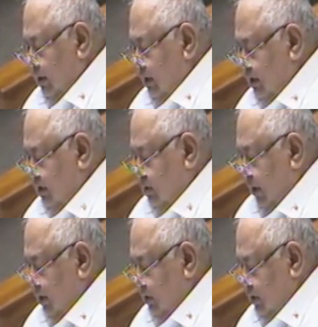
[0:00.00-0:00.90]
this
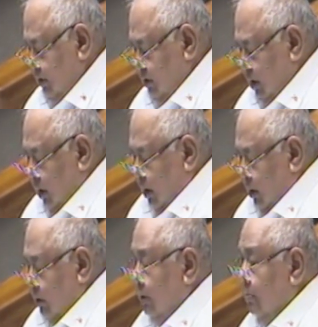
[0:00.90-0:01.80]
crisis
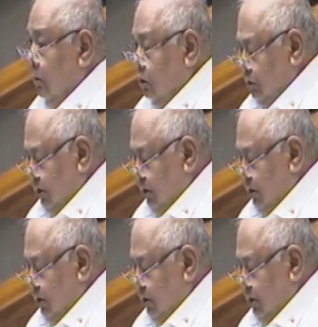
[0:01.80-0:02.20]
in the most